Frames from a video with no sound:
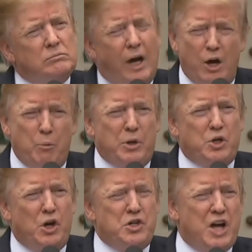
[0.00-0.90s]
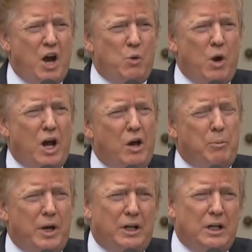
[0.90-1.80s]
I hope it turns out well.
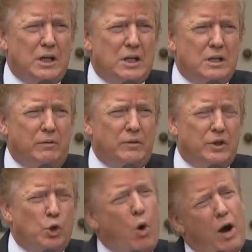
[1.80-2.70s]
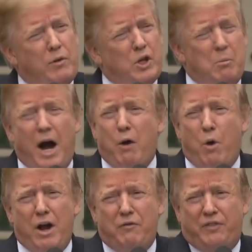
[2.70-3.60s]
But to my
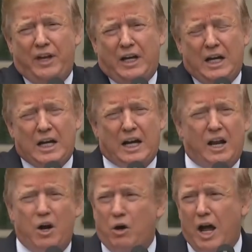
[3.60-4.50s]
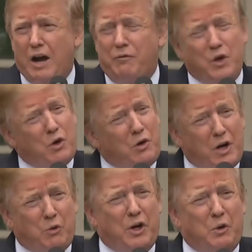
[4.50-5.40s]
way of thinking, and I know a lot of you
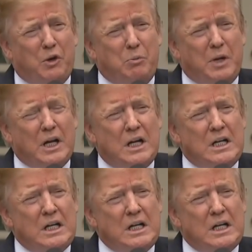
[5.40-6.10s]
agree with me,